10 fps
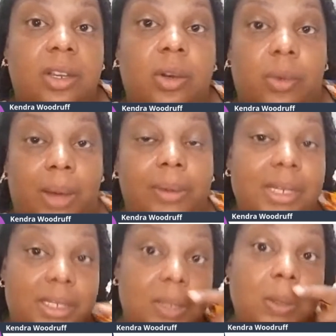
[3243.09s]
go out
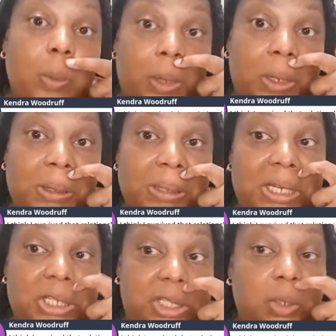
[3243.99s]
into the world
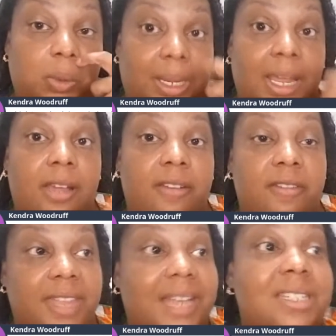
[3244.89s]
and show love.
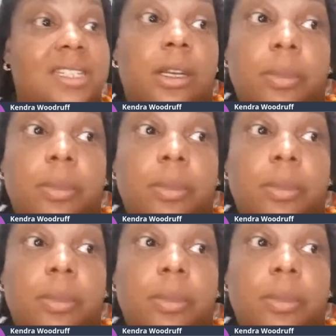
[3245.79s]
That's